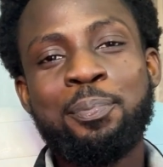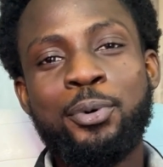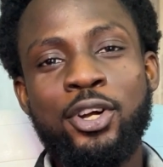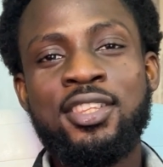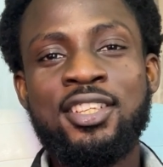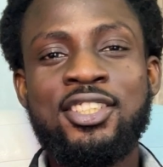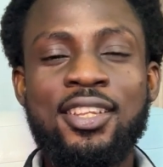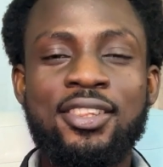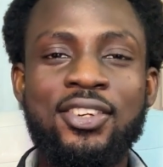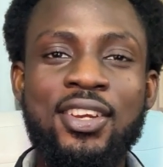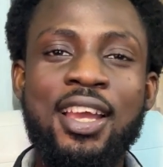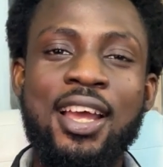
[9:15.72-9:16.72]
But the Gen
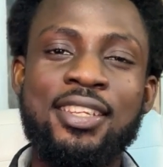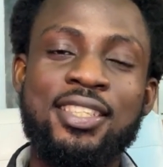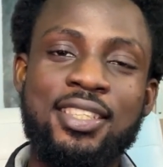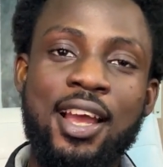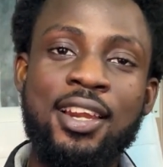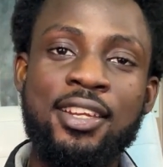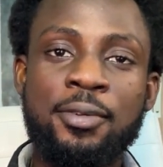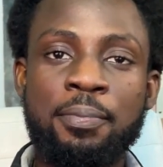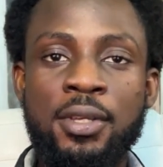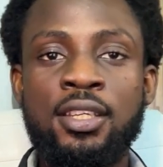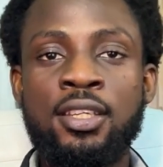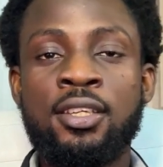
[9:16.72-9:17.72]
3 and Starlink
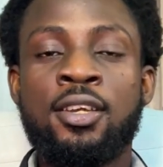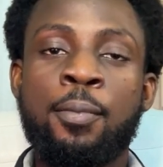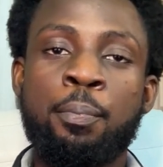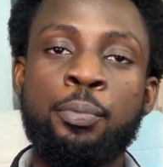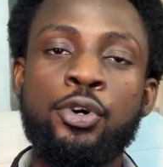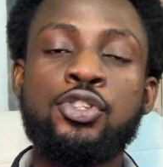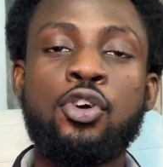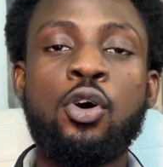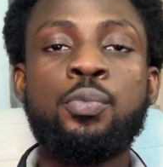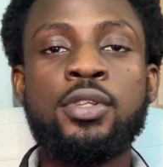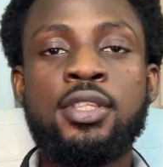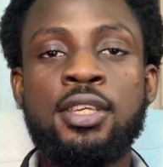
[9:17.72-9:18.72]
Mini both
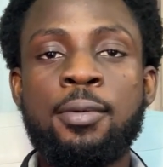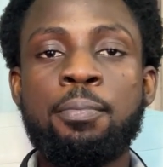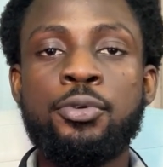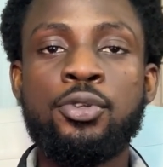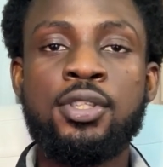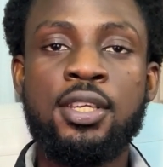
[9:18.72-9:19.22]
come with inbuilt